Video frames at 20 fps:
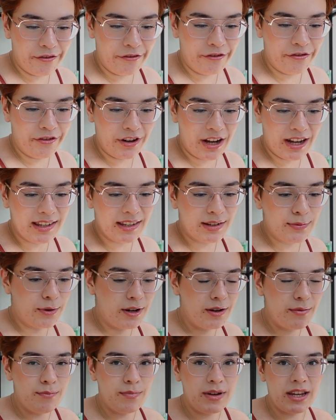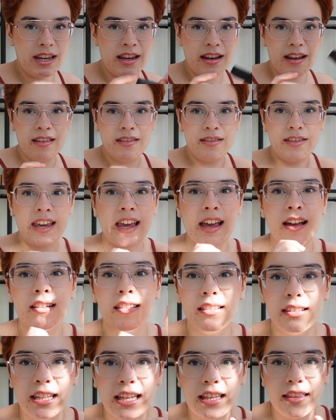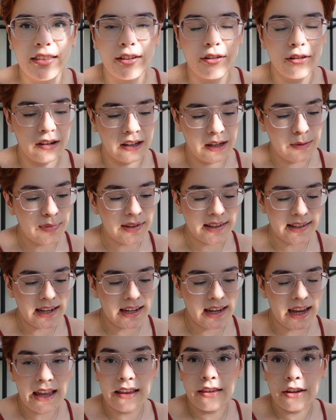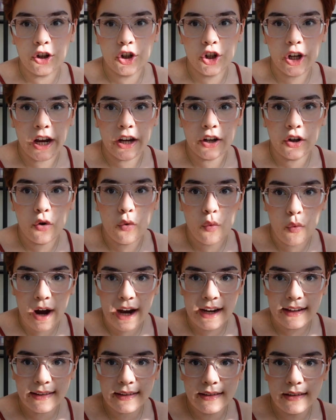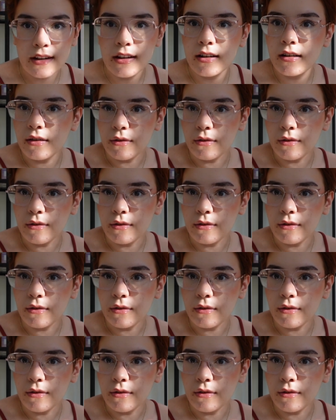the first one being the Lethal lipstick in the shade Quest.